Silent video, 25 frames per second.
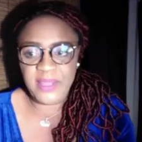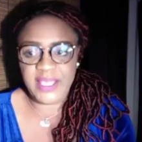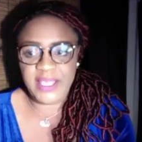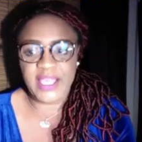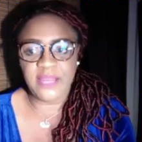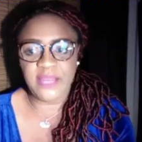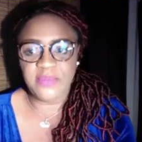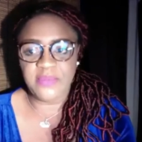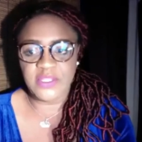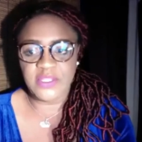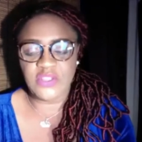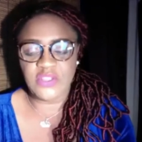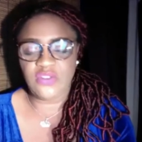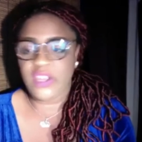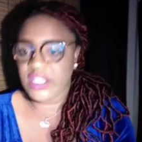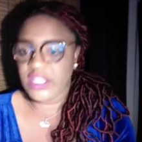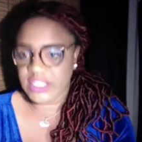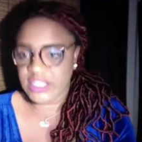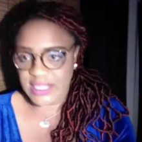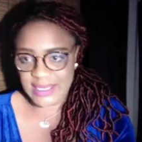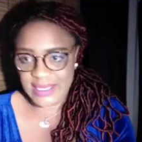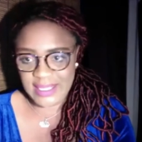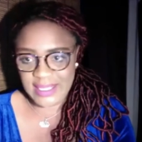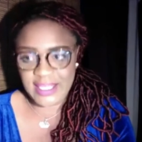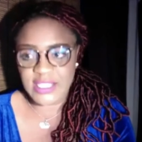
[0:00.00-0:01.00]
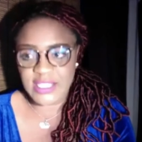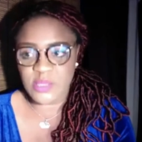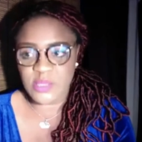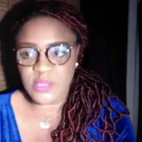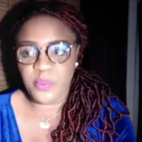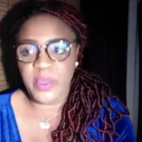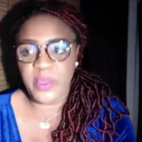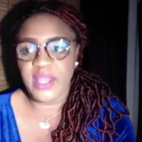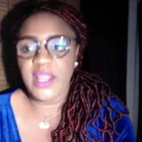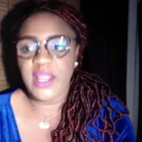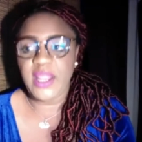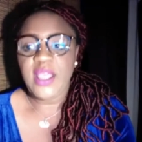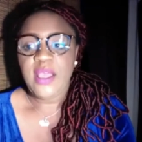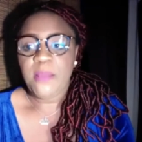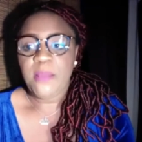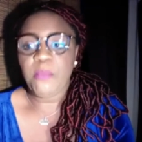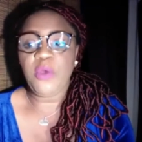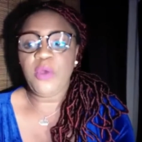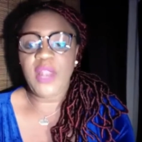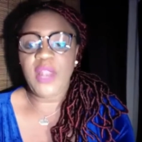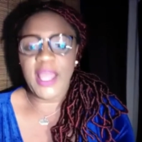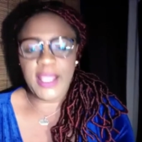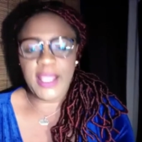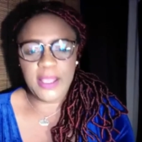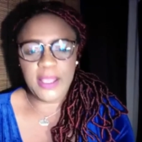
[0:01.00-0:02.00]
administration, yes, but
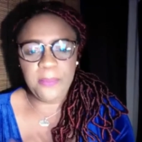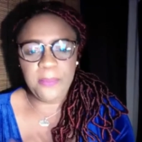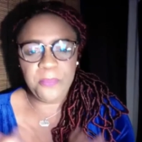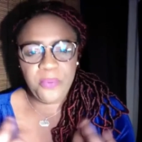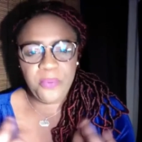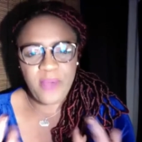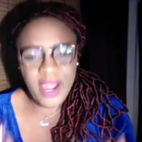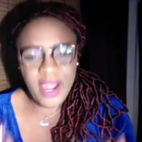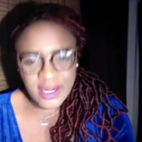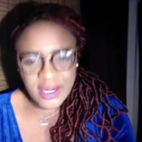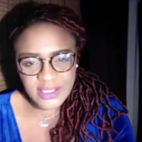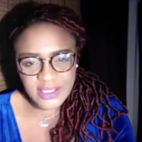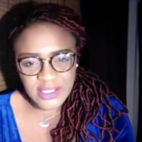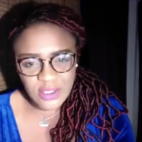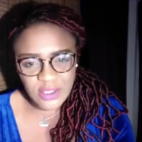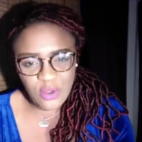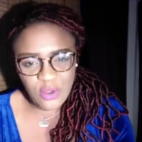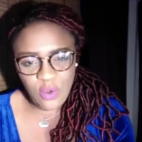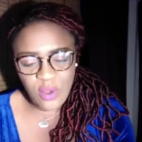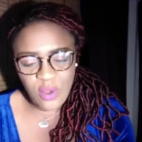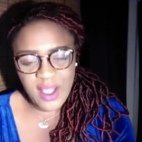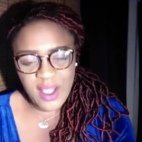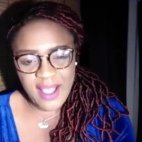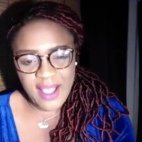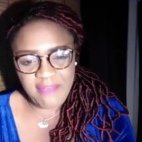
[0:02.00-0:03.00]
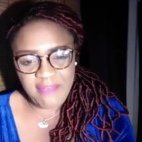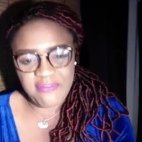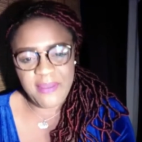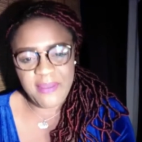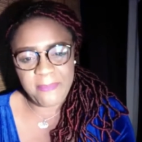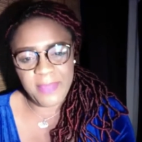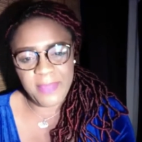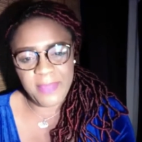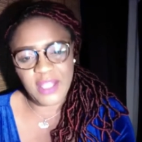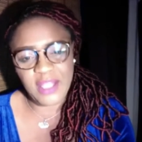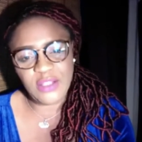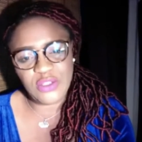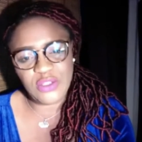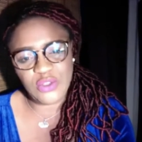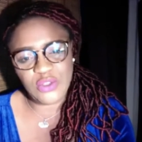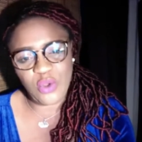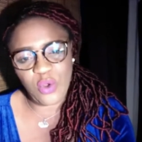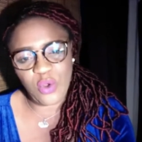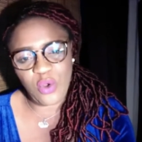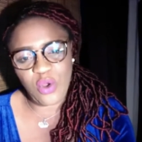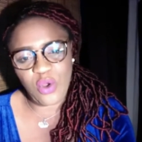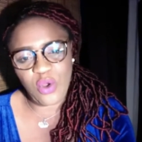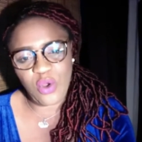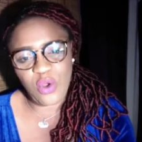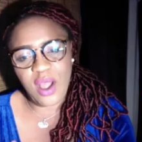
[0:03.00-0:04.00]
more like a practical
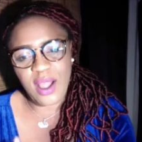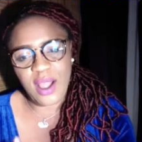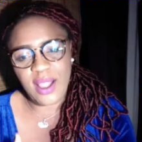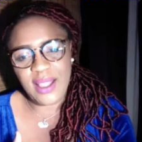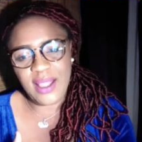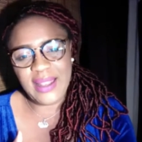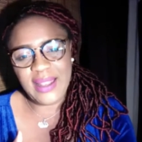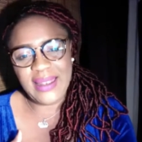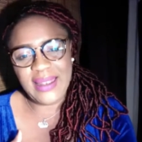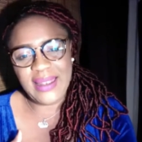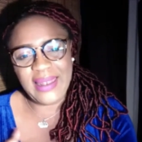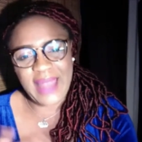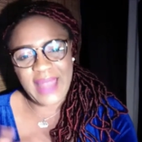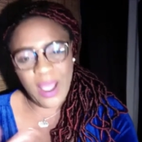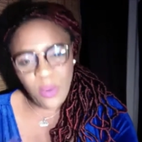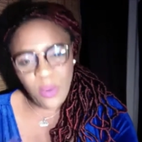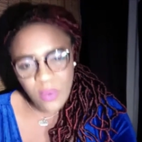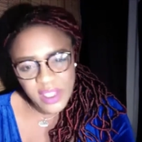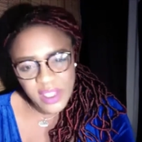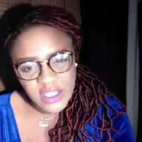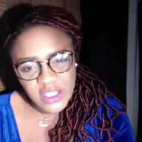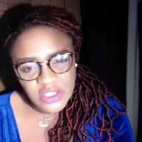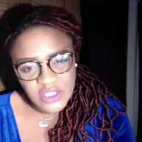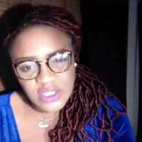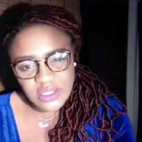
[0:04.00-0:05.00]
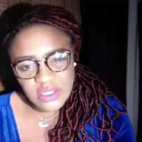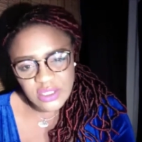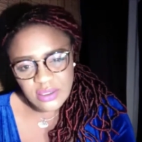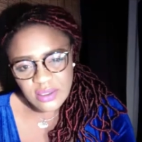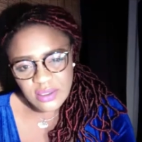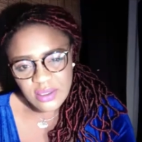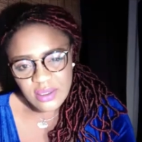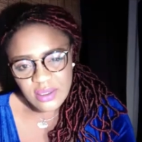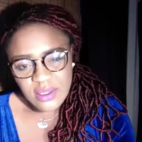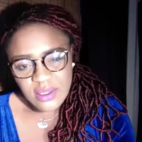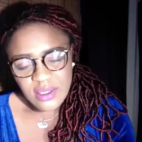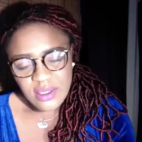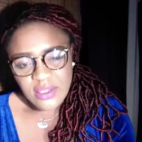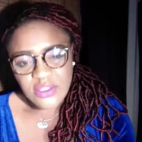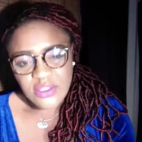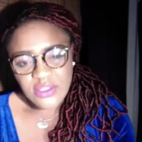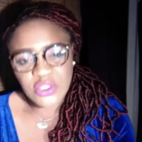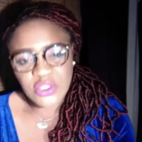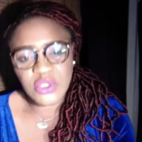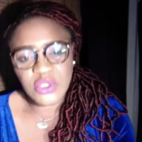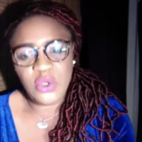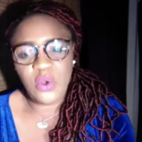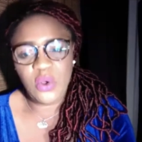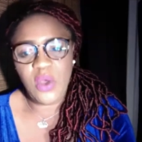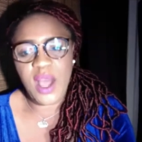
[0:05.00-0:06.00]
governmental language, you
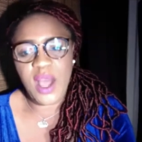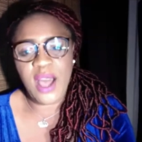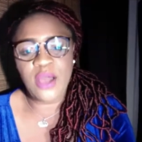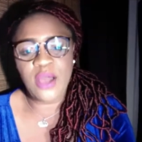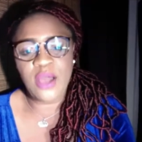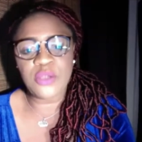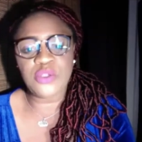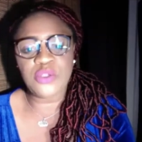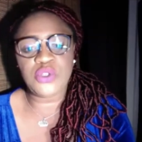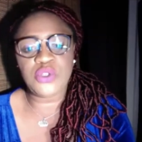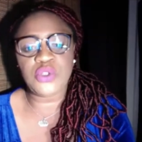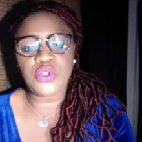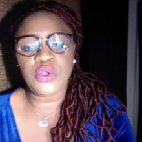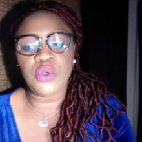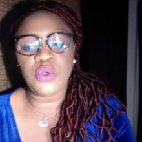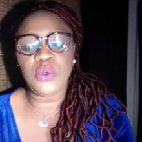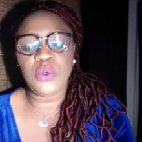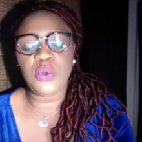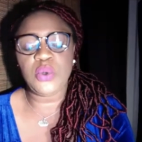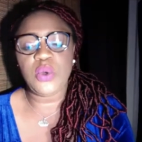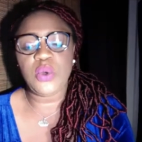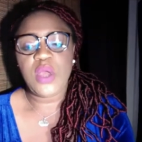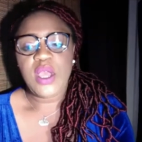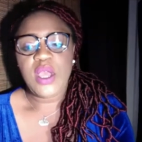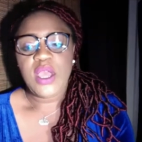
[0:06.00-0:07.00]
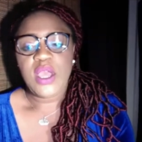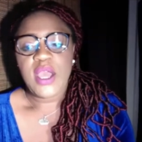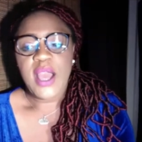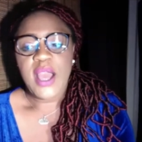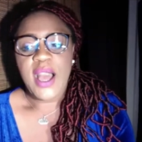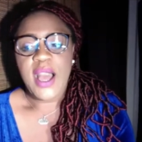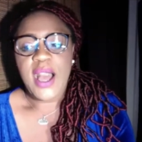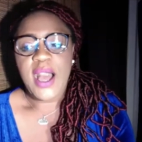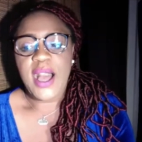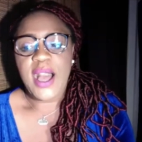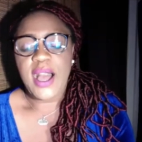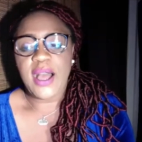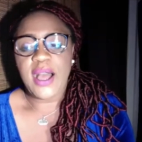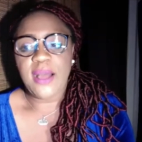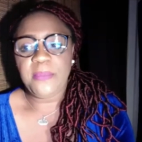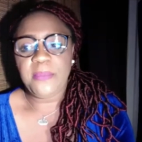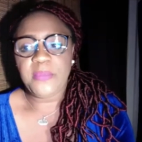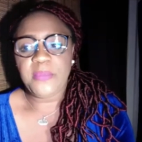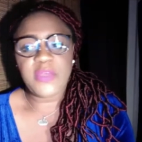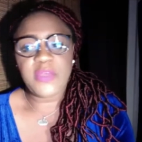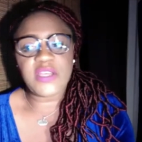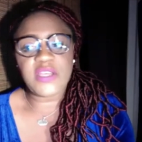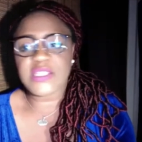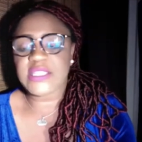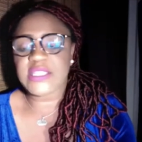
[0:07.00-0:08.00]
know, how to,
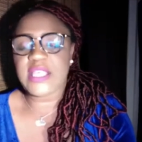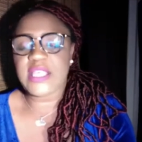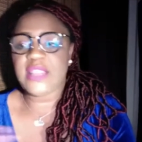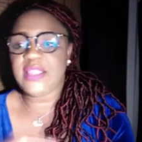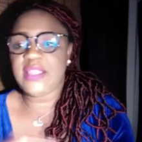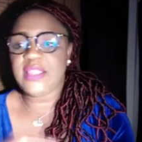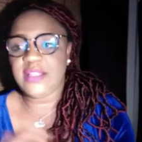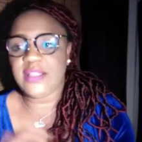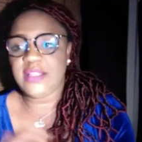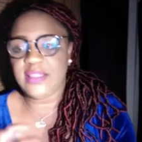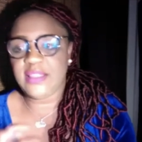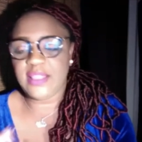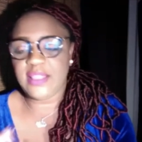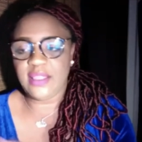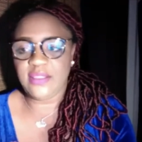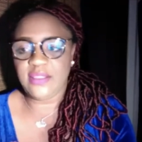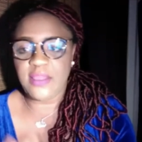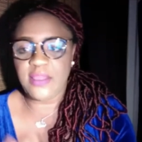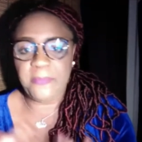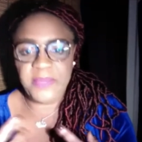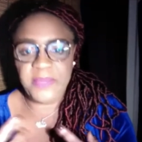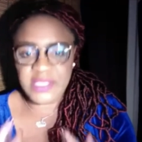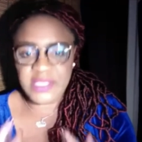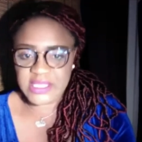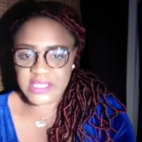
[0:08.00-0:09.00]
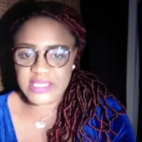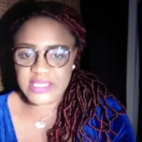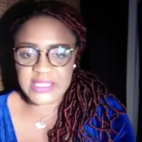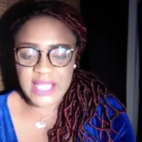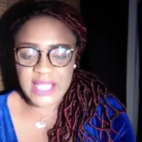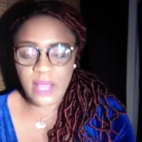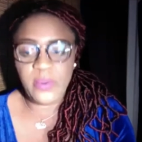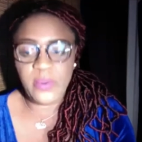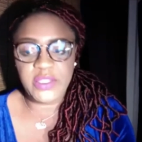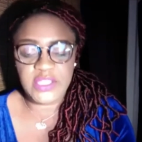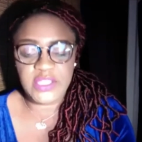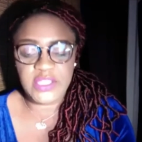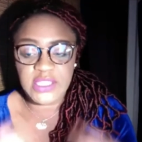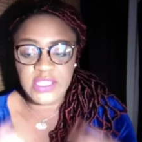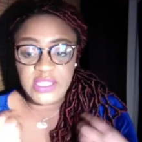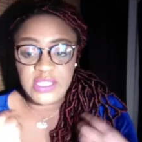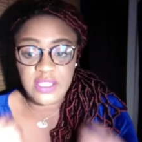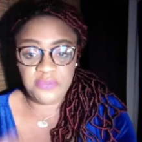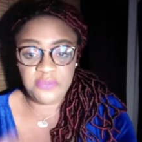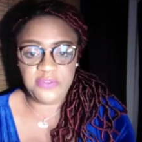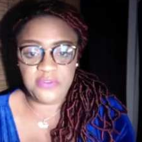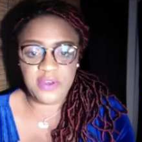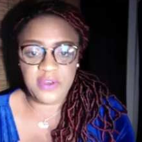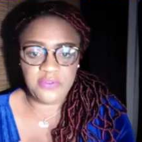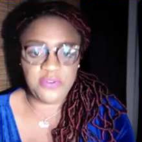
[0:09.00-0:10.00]
because the business language is
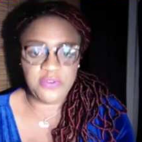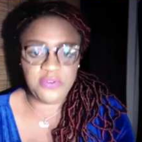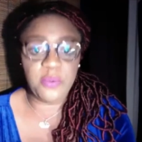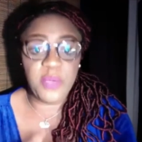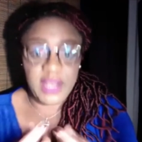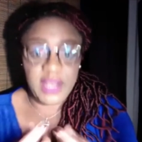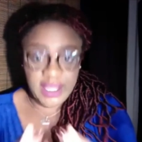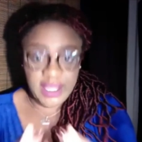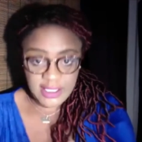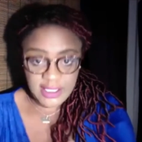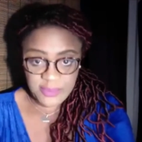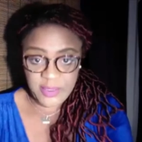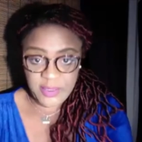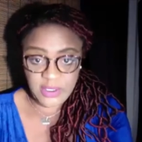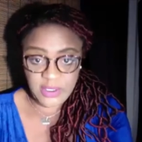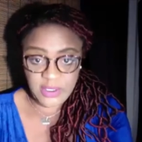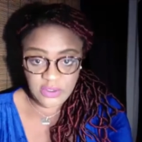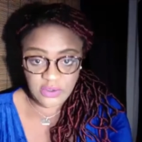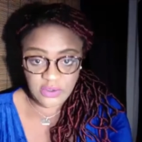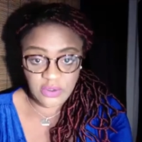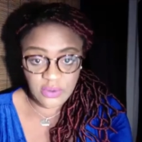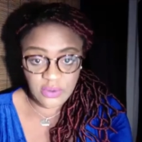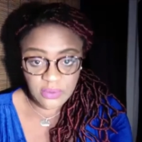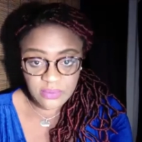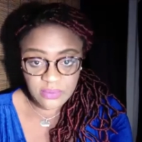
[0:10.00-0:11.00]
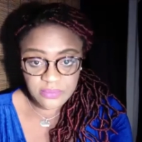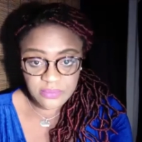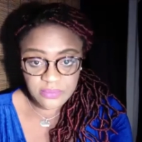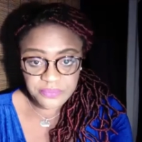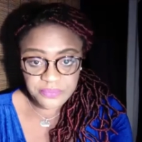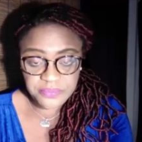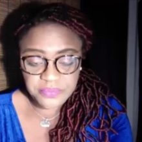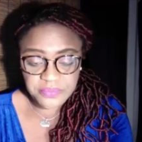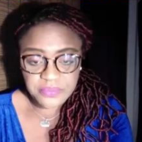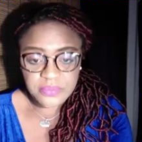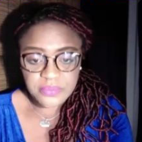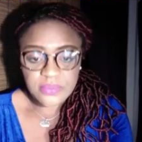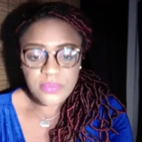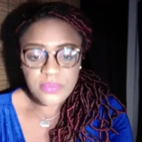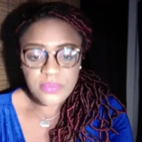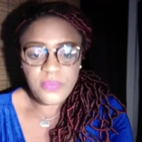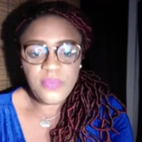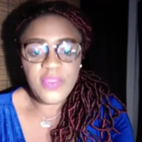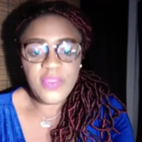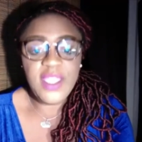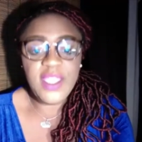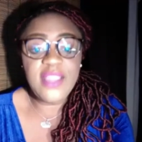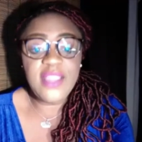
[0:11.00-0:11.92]
different from when I speak to you. And